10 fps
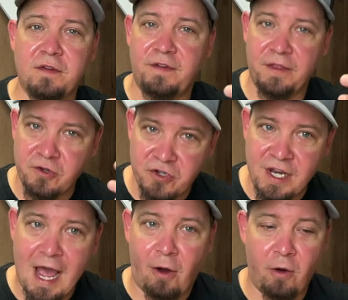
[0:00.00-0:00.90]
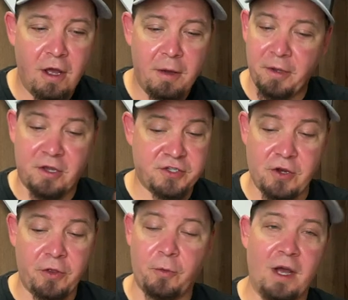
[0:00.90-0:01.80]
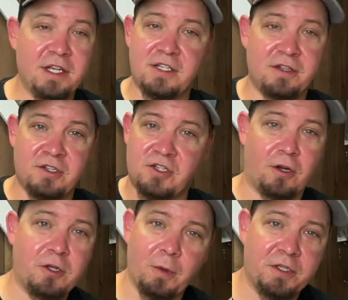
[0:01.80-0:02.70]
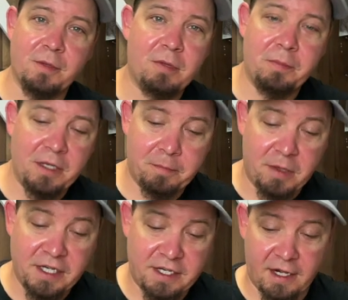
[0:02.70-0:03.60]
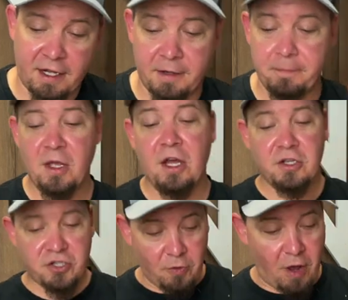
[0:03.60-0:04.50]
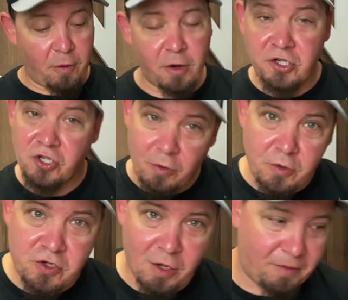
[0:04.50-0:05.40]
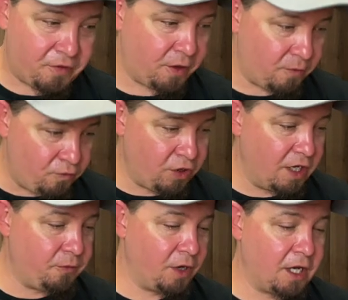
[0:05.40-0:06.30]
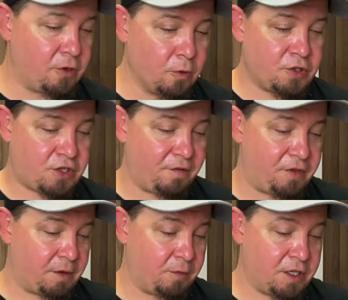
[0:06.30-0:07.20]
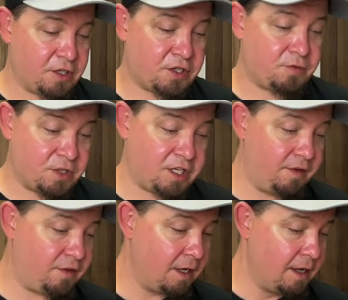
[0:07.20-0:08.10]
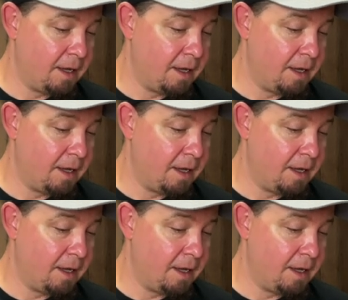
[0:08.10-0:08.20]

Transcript: feathers now, because otherwise Otherwise, the stocks will simply be depleted again. So I want to show you some of the really, really cool stuff that we just received.